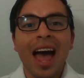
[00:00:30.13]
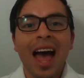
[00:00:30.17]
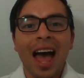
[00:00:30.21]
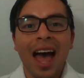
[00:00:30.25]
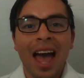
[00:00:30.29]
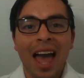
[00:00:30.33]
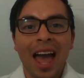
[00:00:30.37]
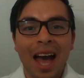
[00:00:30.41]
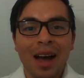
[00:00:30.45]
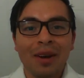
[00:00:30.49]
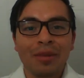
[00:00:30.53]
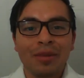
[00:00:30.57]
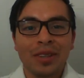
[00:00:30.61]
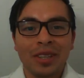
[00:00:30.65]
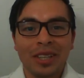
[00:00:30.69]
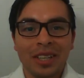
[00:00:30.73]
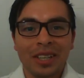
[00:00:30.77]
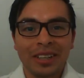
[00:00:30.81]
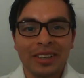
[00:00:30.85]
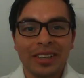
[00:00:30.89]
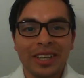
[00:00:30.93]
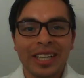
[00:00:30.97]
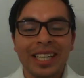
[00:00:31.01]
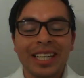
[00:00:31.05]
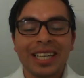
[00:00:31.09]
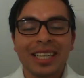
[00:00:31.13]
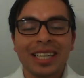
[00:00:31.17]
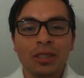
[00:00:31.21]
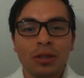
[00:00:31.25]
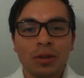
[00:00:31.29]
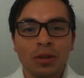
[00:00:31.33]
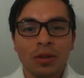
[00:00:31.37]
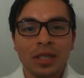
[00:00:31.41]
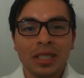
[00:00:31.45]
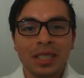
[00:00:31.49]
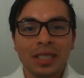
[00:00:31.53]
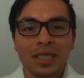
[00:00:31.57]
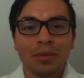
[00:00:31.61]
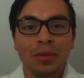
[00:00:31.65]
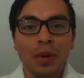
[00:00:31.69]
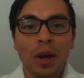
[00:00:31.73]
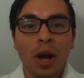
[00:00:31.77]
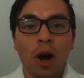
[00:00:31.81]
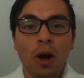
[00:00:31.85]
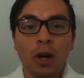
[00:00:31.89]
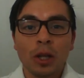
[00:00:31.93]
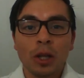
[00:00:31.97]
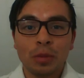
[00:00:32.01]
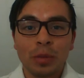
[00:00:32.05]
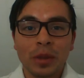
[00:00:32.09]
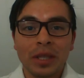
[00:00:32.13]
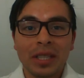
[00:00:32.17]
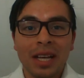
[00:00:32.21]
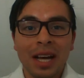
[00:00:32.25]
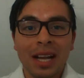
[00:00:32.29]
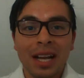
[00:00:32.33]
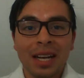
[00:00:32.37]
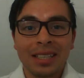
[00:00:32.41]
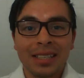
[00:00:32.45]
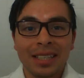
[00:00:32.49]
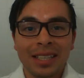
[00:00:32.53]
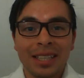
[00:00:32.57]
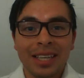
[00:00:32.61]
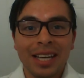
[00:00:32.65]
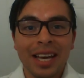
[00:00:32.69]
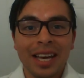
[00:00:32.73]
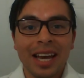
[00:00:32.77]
I have a degree in tourism and hospitality,